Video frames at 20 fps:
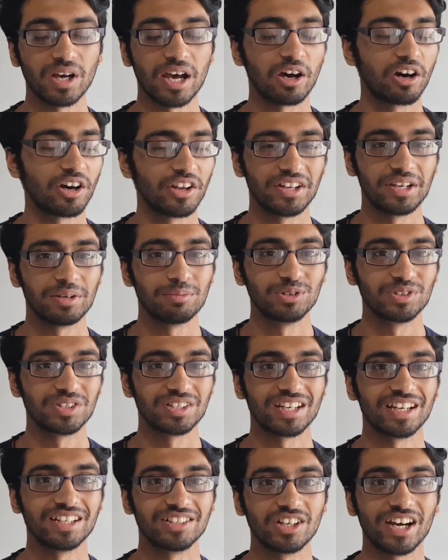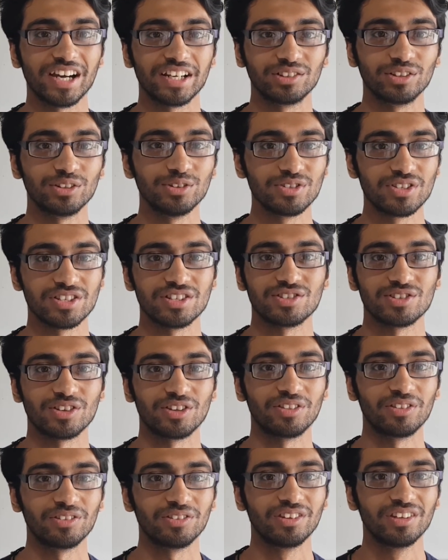unable to get a diagnosis
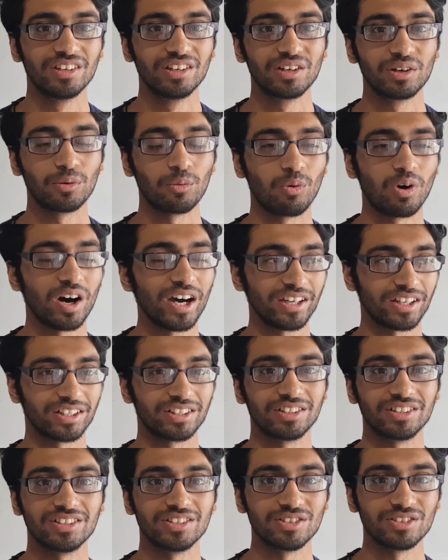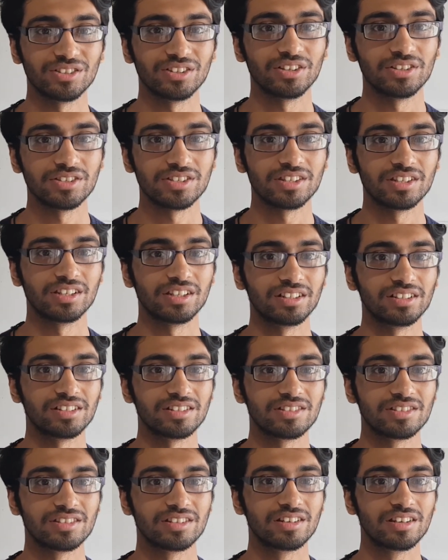on why I couldn't do those
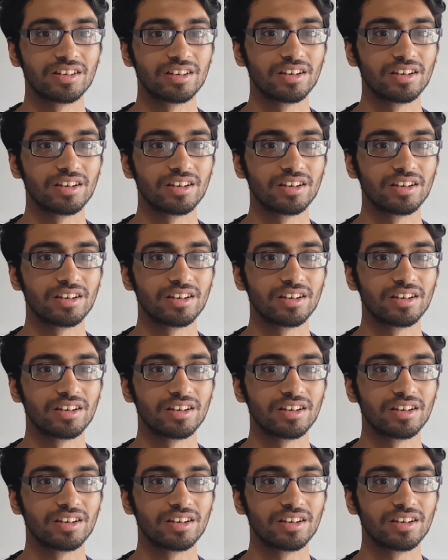things.